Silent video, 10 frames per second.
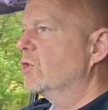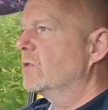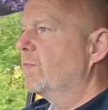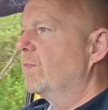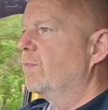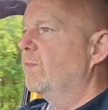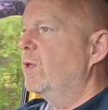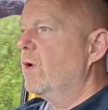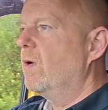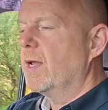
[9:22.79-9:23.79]
just
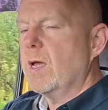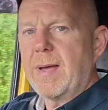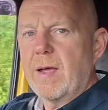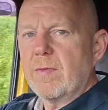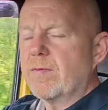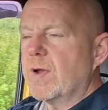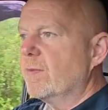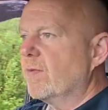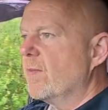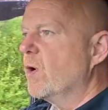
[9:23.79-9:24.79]
purely about
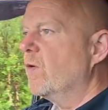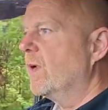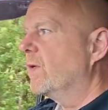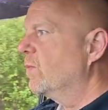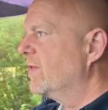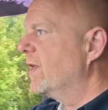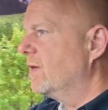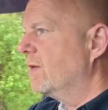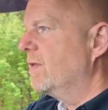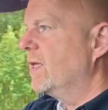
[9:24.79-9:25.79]
freedom of movement
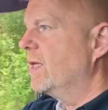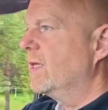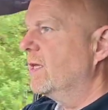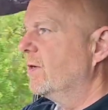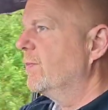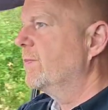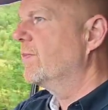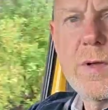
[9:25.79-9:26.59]
within the EU.